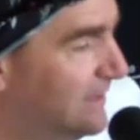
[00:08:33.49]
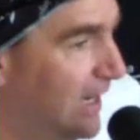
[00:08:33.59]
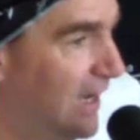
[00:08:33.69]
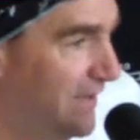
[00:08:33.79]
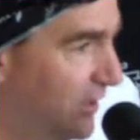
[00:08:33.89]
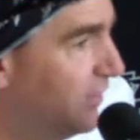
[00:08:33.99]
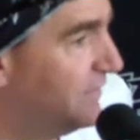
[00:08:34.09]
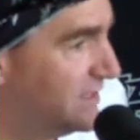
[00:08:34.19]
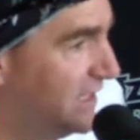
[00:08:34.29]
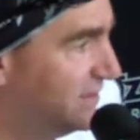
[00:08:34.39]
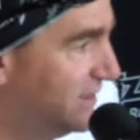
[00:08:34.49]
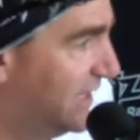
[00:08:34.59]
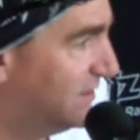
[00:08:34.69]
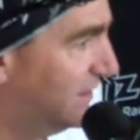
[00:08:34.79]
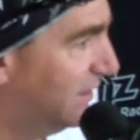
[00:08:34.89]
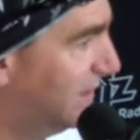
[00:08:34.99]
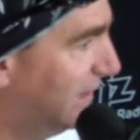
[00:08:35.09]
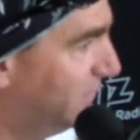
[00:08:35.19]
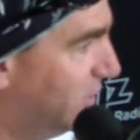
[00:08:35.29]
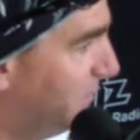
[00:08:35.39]
and then obviously internationally,
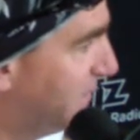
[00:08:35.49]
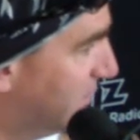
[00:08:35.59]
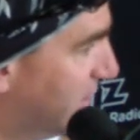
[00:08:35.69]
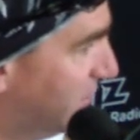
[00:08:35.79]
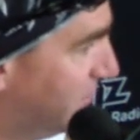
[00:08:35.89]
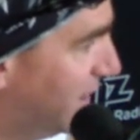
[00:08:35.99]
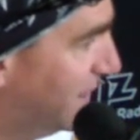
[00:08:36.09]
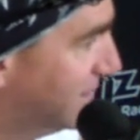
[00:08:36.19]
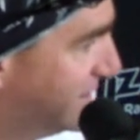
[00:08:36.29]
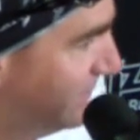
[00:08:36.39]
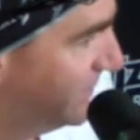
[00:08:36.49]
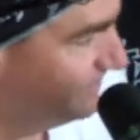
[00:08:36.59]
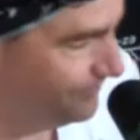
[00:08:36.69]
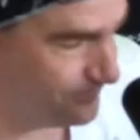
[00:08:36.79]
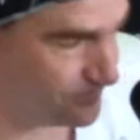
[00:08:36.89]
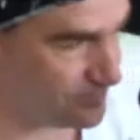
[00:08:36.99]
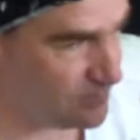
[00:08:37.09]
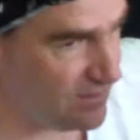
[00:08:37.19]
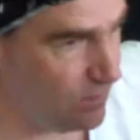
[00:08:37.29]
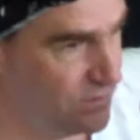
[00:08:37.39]
I'm hoping to go to Dubai in December.
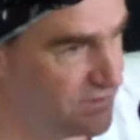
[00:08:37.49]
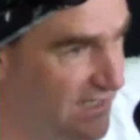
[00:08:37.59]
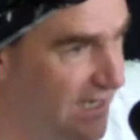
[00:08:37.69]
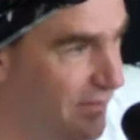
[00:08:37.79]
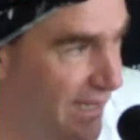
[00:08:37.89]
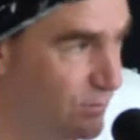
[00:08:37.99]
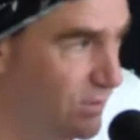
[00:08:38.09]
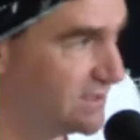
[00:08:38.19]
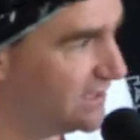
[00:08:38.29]
We'll see how that works out.